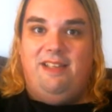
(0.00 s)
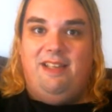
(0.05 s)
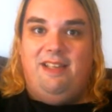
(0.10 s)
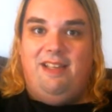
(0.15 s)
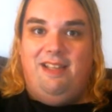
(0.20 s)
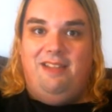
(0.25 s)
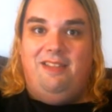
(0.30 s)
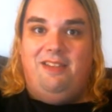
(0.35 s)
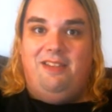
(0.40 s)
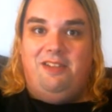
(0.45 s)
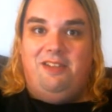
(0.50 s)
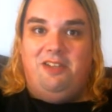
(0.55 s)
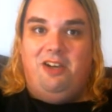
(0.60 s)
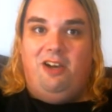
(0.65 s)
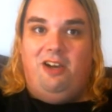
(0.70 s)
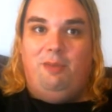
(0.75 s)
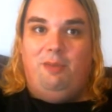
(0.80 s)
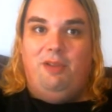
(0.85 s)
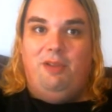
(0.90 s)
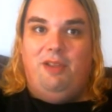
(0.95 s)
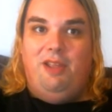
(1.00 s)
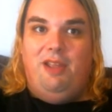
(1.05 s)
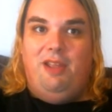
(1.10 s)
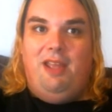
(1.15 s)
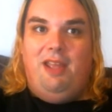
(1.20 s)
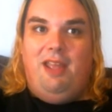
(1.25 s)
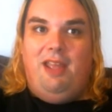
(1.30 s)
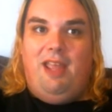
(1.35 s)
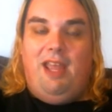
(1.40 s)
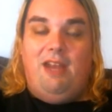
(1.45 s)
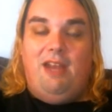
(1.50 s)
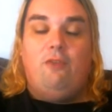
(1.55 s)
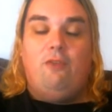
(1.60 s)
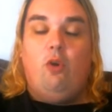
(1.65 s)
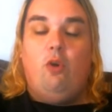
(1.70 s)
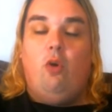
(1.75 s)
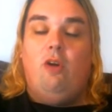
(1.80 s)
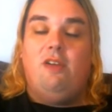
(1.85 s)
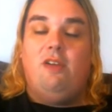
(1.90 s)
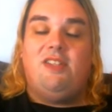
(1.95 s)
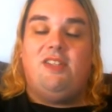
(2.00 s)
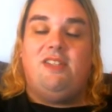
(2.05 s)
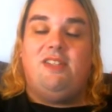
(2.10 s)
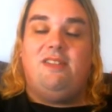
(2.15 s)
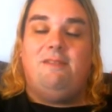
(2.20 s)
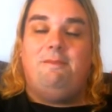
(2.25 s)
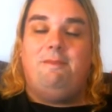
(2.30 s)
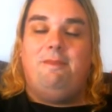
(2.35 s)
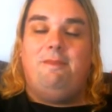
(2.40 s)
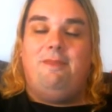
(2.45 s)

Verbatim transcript: in the dub, and of course,